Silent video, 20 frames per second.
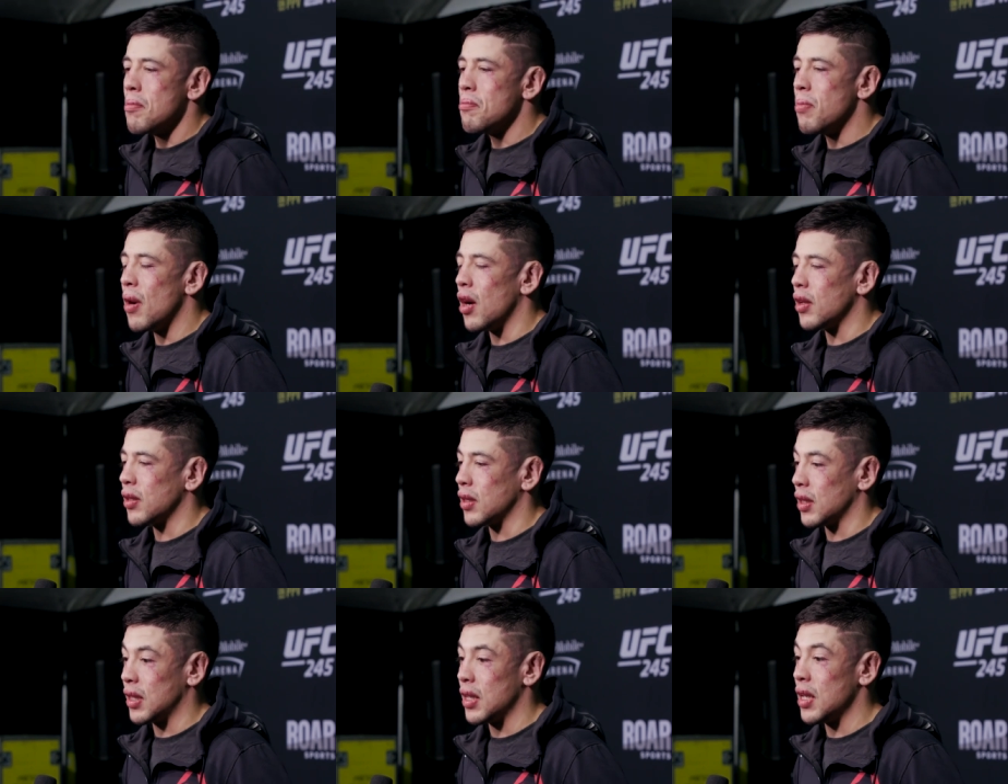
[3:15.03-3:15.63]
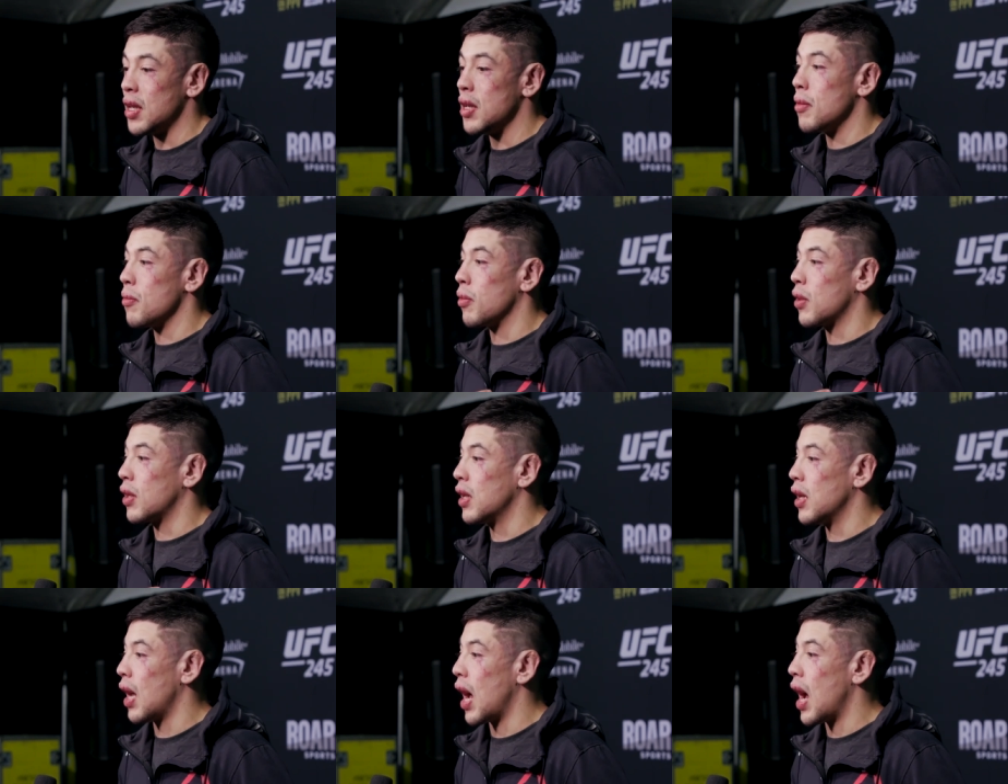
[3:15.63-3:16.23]
but he,
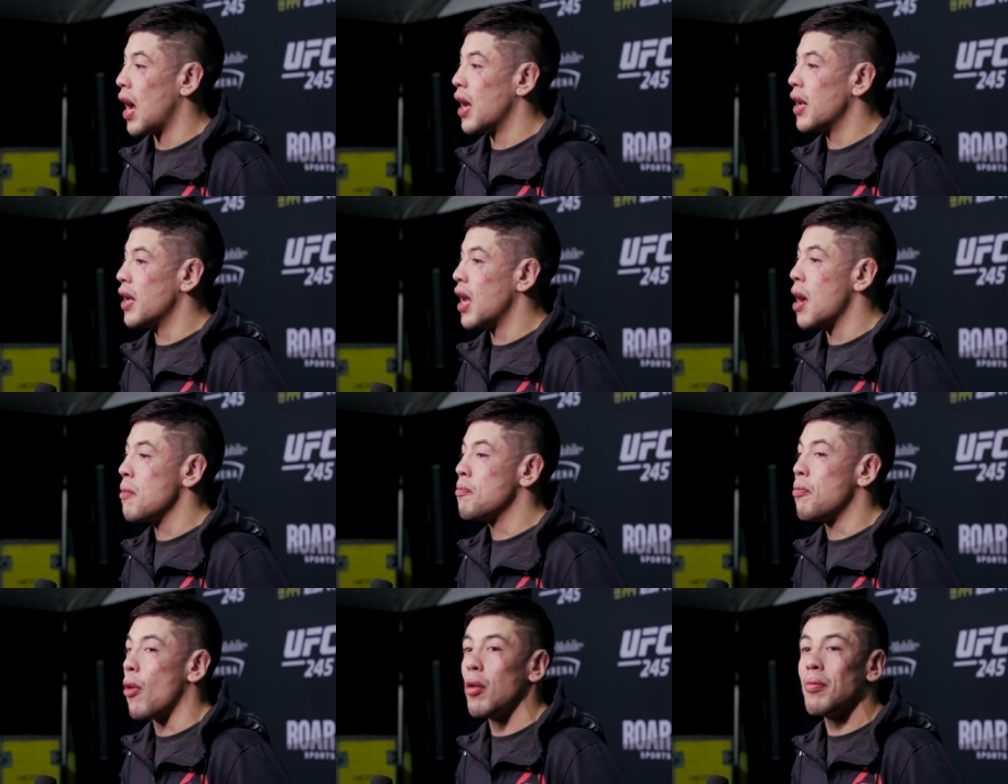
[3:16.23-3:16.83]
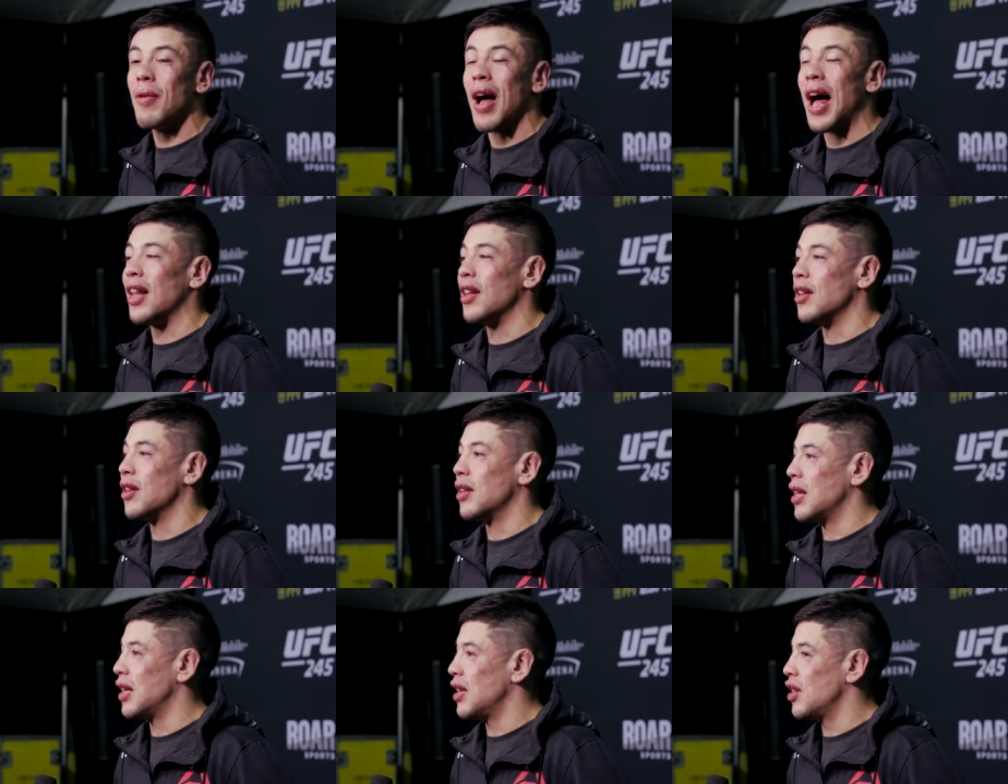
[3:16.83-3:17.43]
he I evolved a
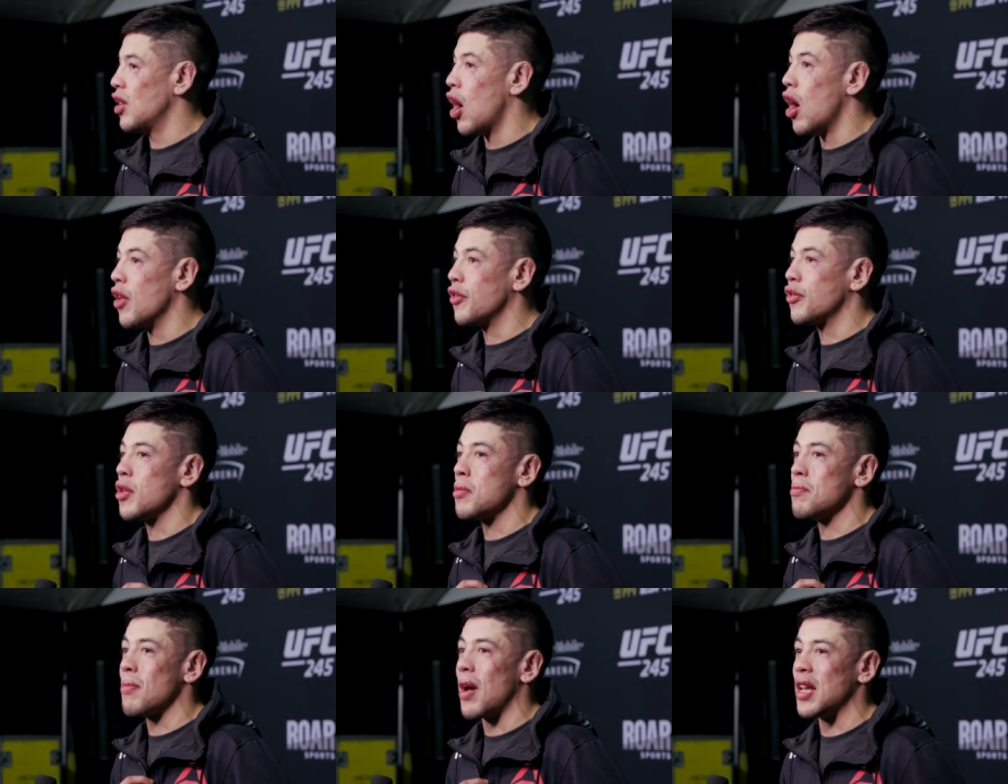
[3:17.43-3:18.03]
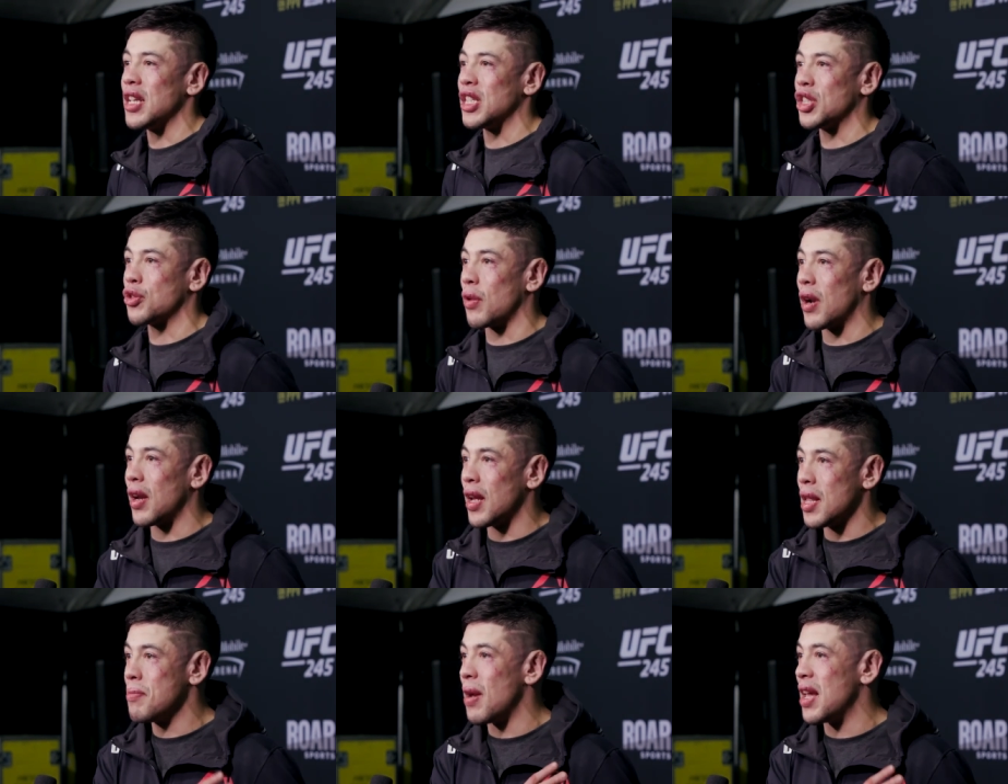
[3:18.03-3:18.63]
lot in my,
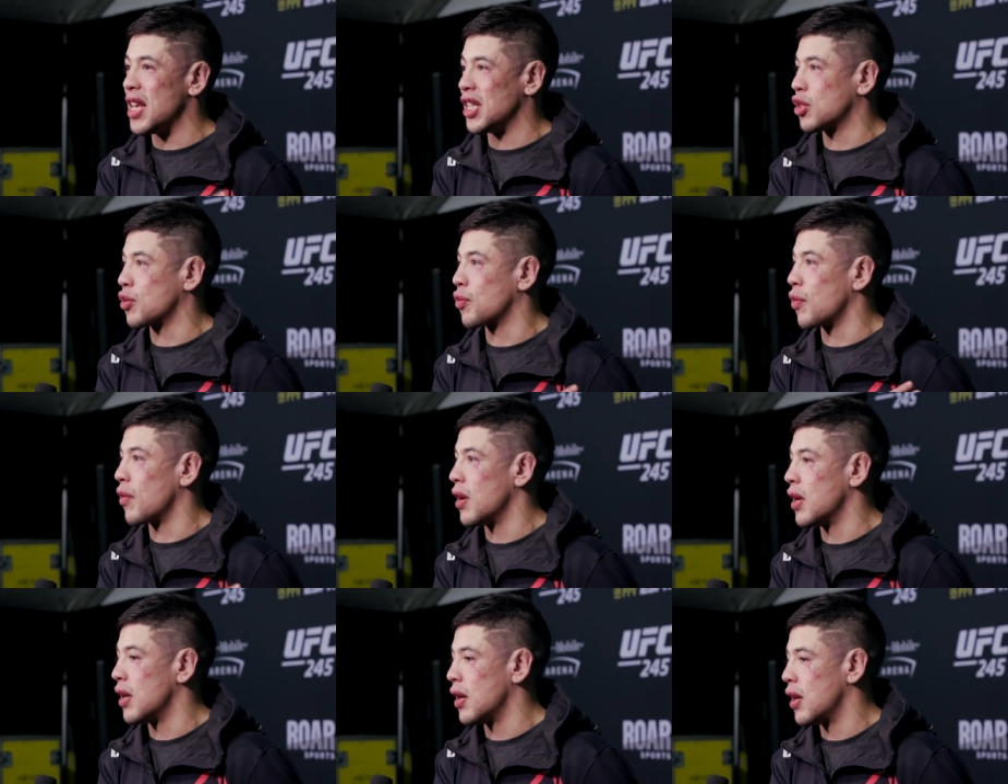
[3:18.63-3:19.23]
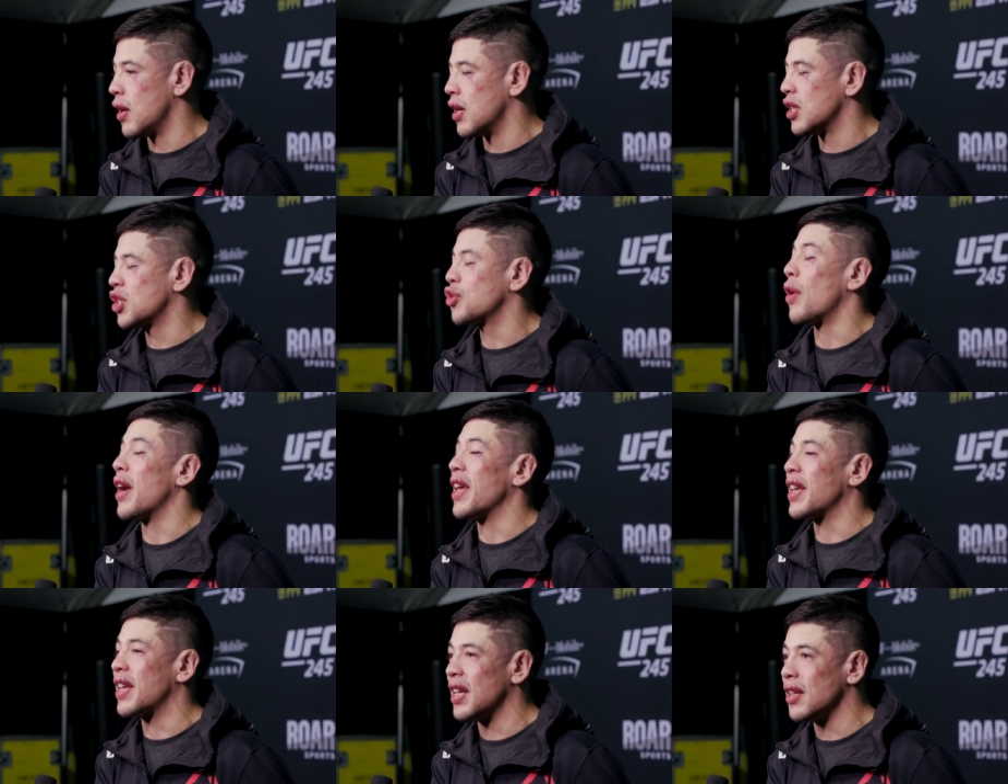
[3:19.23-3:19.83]
stri- my stri- uh,
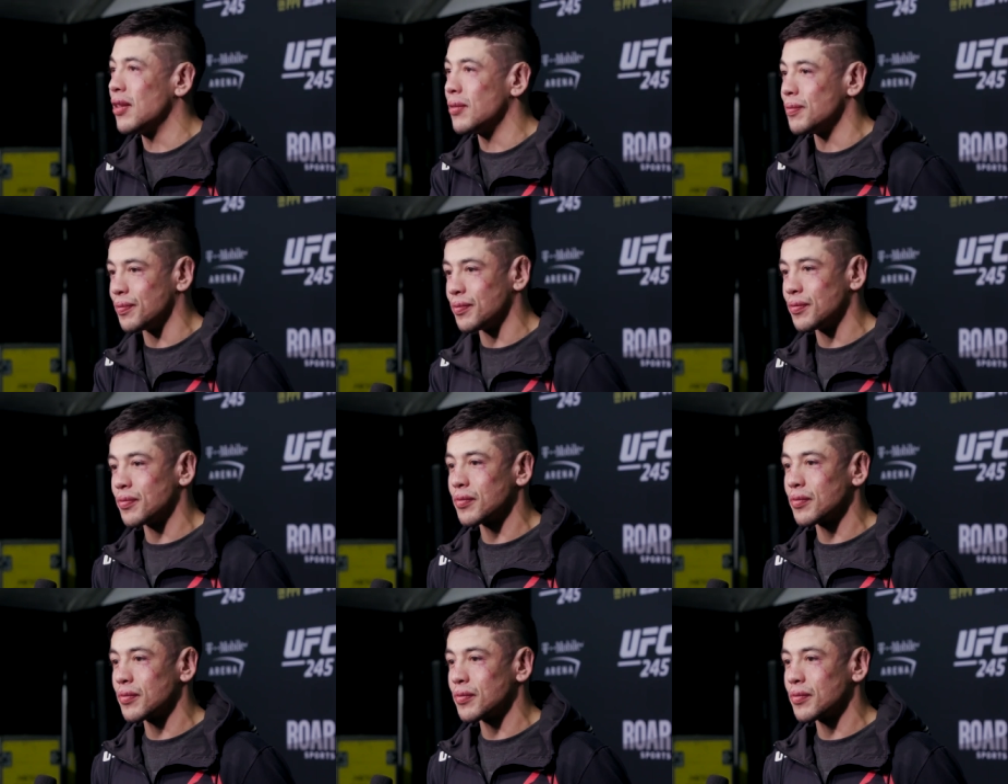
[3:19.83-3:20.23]
striking